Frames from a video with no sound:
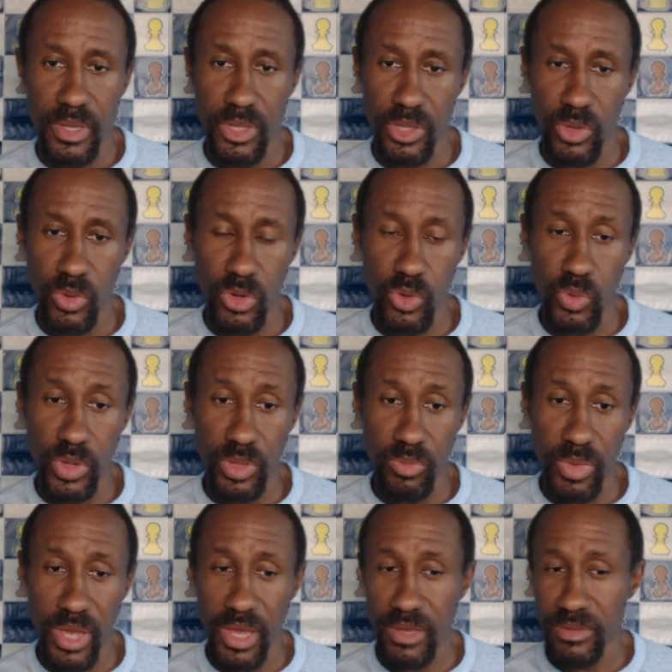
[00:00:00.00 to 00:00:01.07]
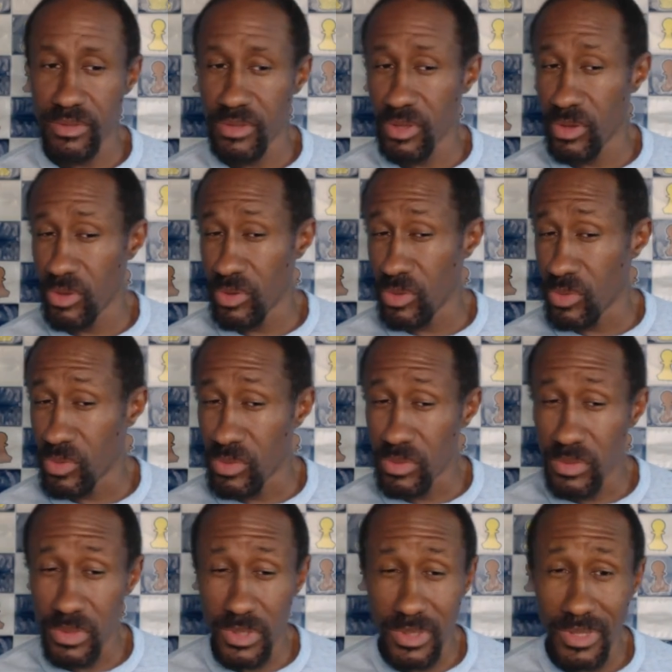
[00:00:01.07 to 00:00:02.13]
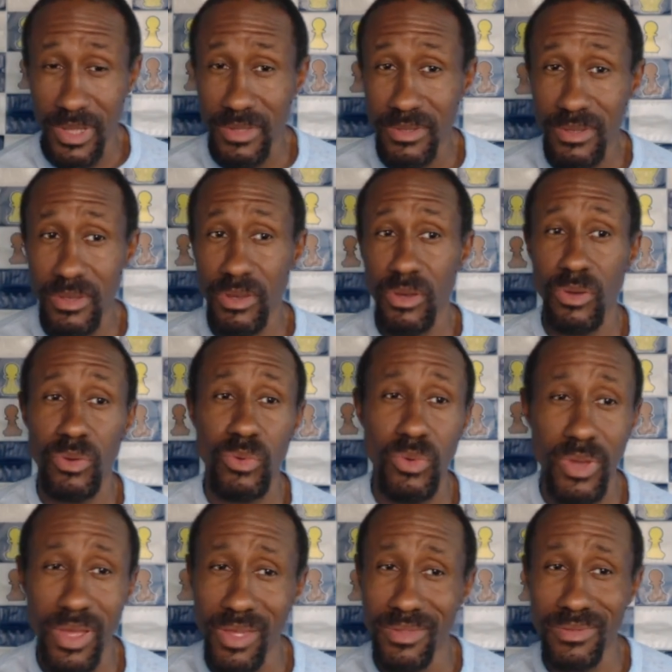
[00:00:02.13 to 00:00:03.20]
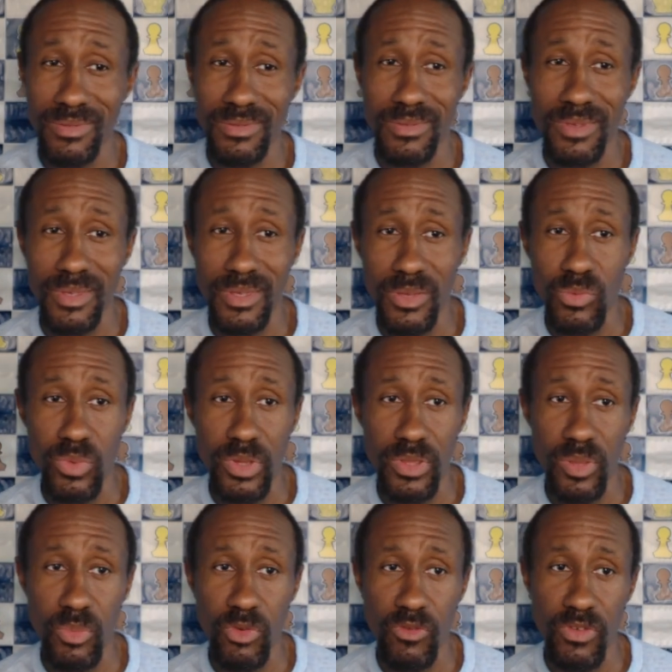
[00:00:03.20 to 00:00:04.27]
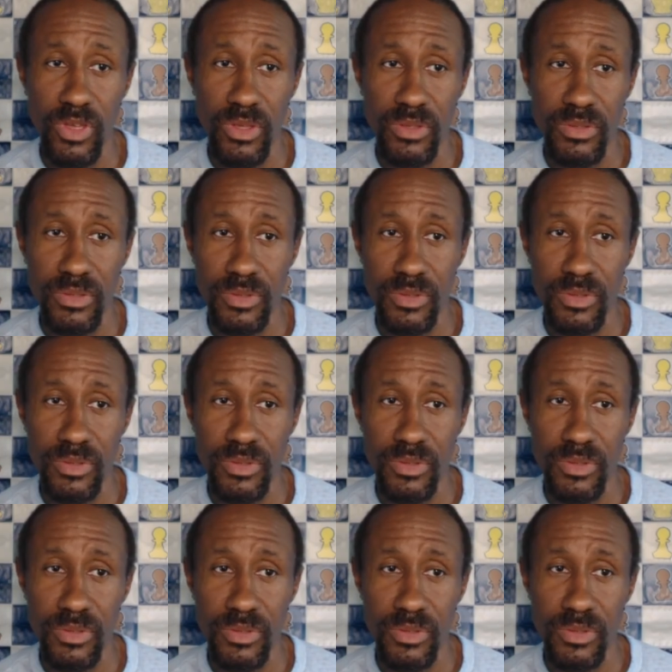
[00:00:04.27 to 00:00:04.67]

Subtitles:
a queen back. So let's go and see what the move is.